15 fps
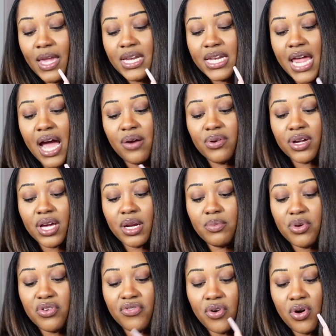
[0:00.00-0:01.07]
Now we're gonna
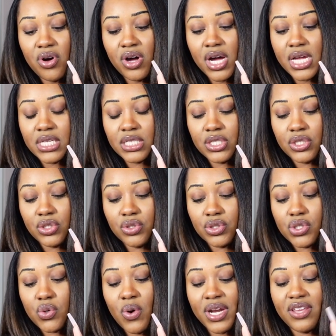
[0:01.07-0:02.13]
move on to
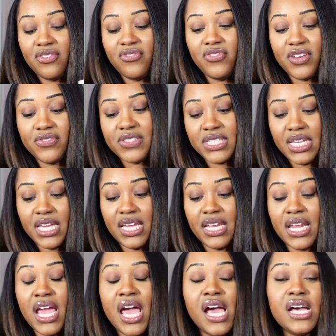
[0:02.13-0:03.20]

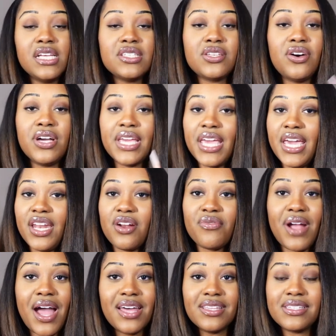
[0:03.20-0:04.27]
2015. So again,
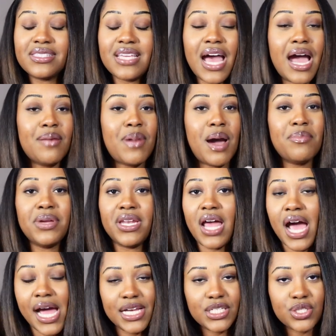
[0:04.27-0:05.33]
around this time, I'm in
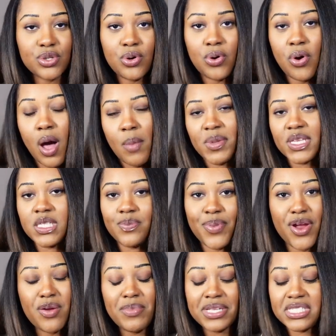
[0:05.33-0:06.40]
high school, I'm
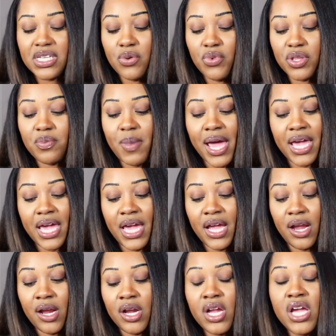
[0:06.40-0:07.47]
experimenting with my
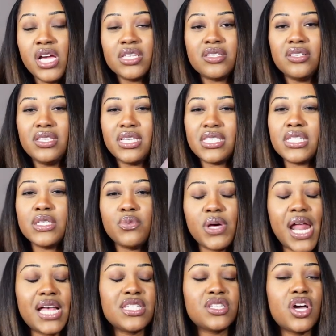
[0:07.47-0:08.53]
hair. So this is when
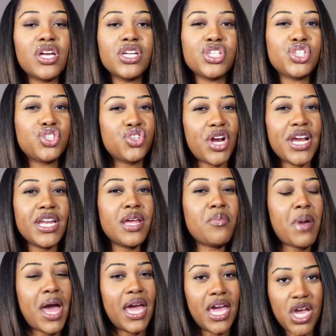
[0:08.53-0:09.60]
I started straightening
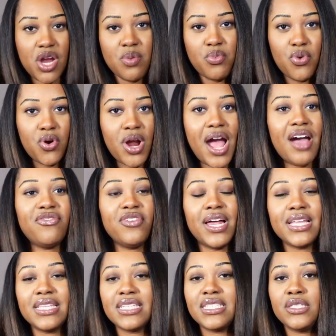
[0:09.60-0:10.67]
my hair more. I feel
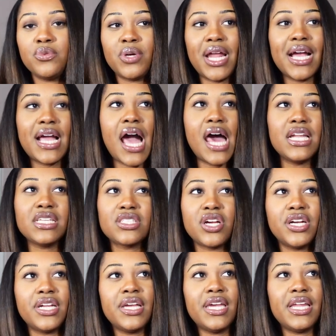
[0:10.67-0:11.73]
like this is when I kind of
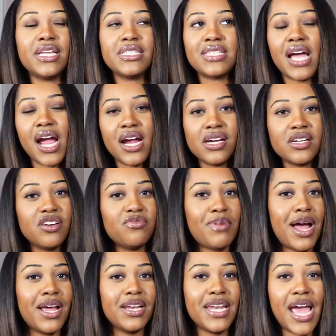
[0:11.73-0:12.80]
started getting tired of
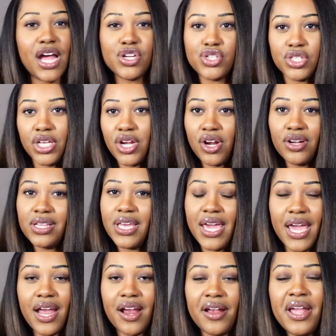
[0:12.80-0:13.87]
my naturally curly
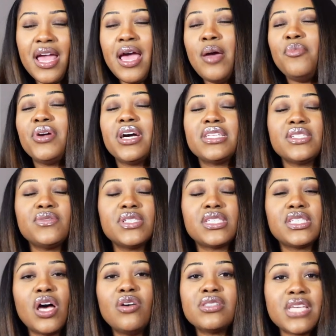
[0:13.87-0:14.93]
hair, because it was
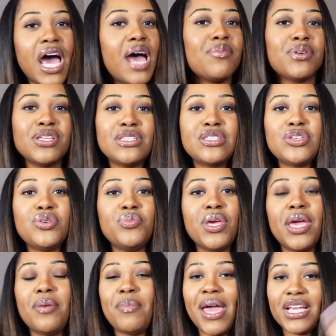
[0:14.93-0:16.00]
so time
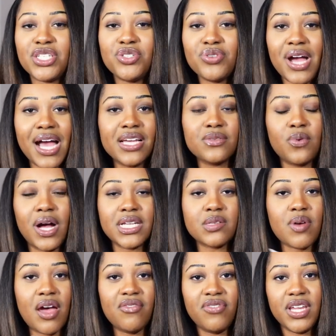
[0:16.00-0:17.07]
consuming. Make sure you guys watch
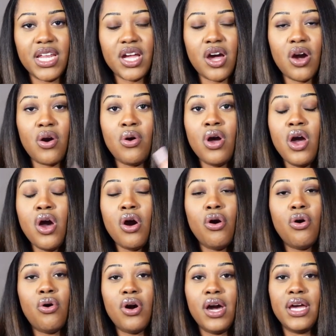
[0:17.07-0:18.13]
my video
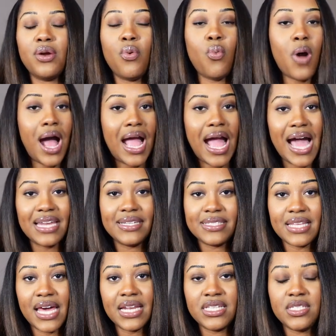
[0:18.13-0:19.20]
on why I
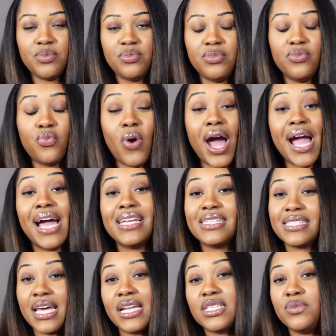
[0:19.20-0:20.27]

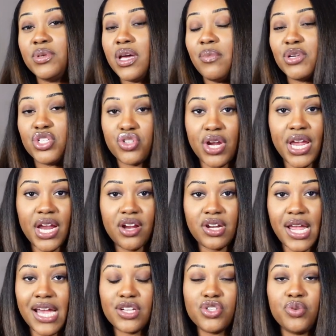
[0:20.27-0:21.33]
decided to become a straight hair
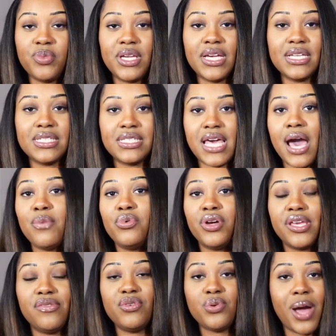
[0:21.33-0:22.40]
natural, because that will
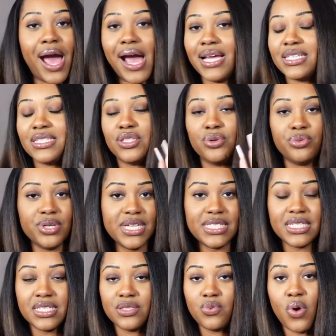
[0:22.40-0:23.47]
give you guys the
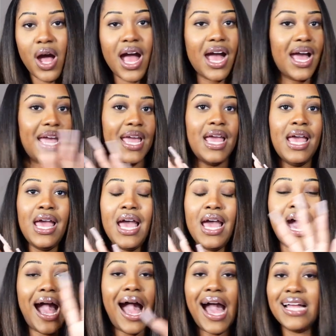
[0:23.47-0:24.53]
reasons why
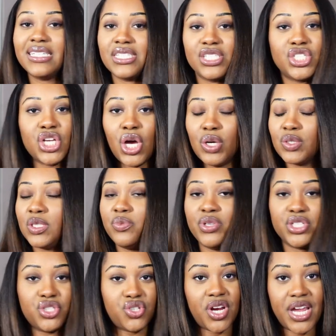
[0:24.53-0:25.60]
I just chose to be
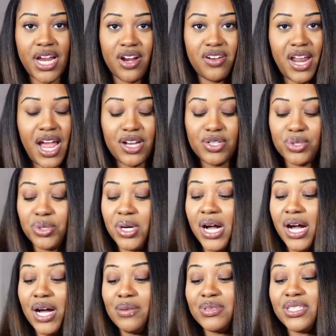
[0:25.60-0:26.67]
a straight hair natural.
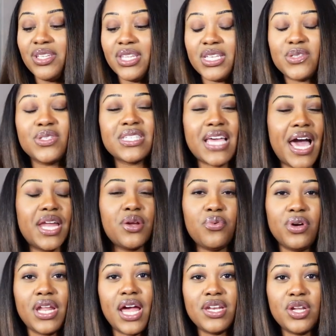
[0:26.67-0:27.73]
So this is kind of
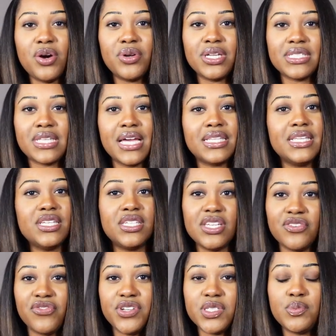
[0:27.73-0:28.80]
when I noticed like the
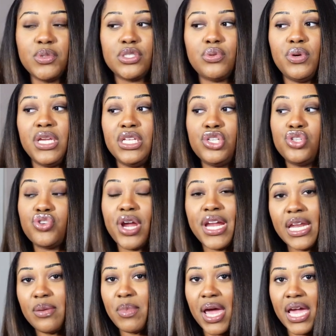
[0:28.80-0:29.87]
difference between
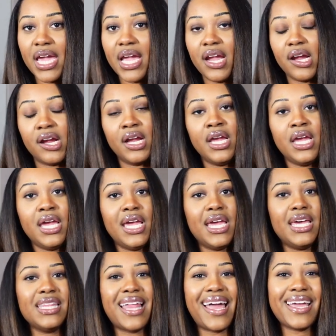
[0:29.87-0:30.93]
straightening my hair
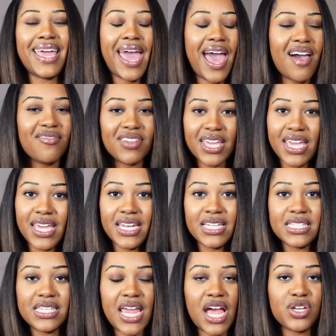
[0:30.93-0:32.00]
and like having it in
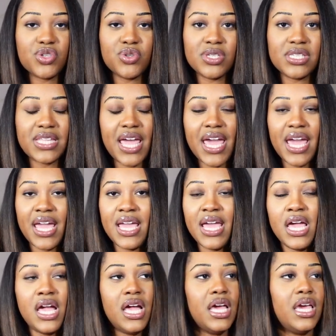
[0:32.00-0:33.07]
its natural state.
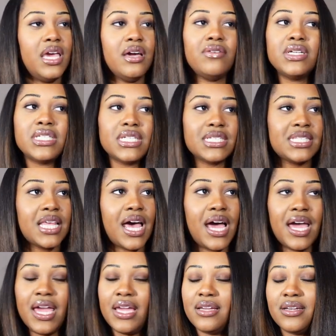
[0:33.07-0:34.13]
It was just
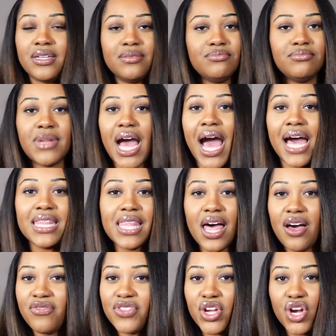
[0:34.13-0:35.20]
like, I
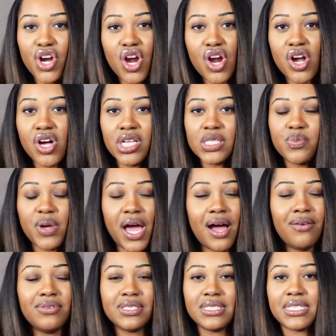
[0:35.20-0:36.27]
love the curls, but
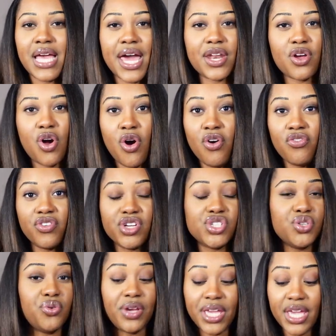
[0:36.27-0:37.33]
I was just kind of
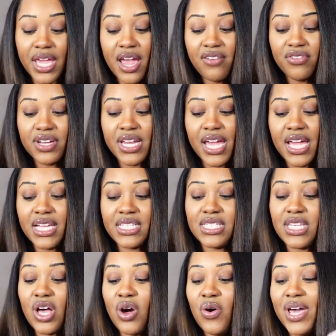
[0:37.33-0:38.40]
overdoing it every day.
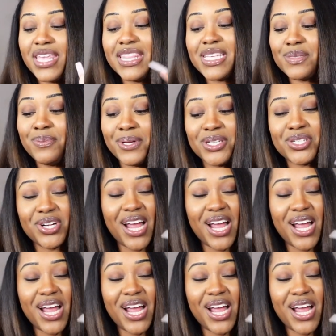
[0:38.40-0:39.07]
So in this picture,